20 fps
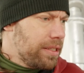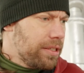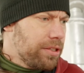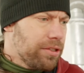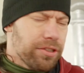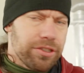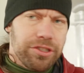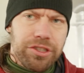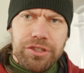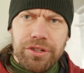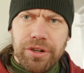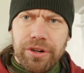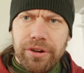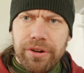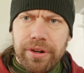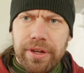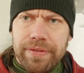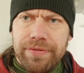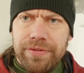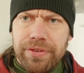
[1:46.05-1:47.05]
Not
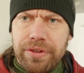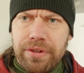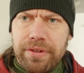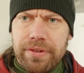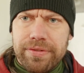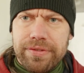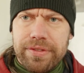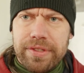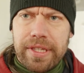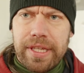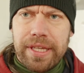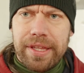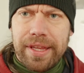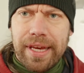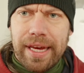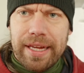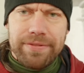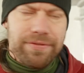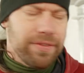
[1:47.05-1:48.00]
sure if you've seen that